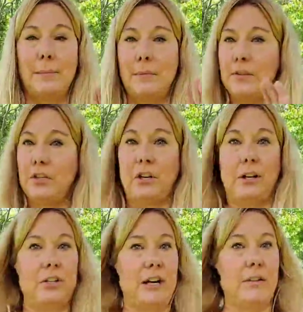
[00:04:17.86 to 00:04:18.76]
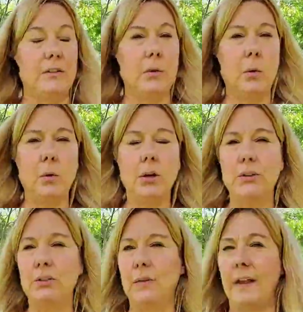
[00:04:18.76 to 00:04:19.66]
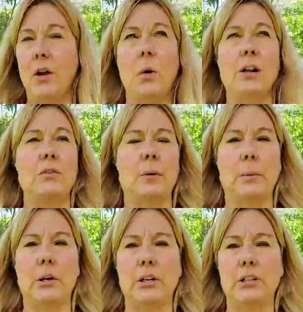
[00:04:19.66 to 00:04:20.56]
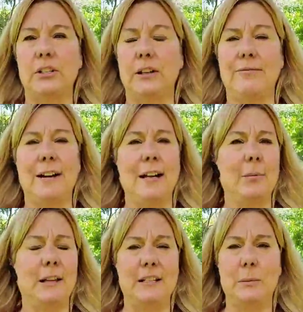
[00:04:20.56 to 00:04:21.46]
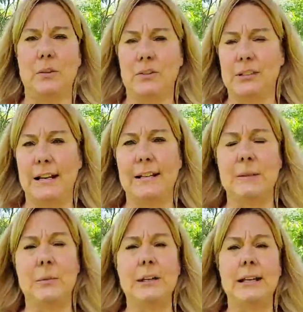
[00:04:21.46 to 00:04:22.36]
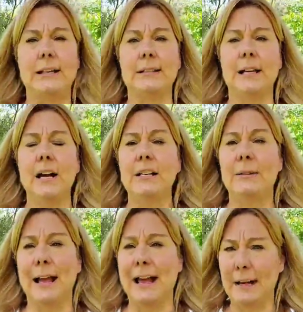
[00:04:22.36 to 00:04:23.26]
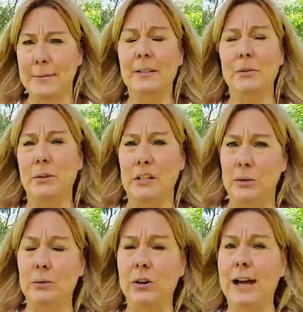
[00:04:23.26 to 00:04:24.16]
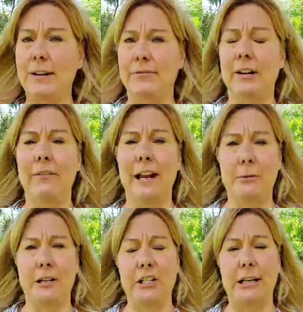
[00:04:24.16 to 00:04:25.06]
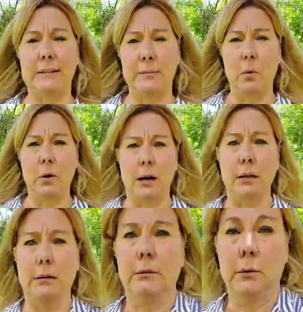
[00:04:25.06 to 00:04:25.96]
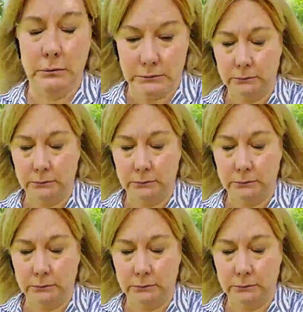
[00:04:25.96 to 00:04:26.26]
The dirt underneath is cooler, so they'll go under a bush. They'll find a place where there's a nice breeze. So I absolutely do try to free range my chickens more. Ooh.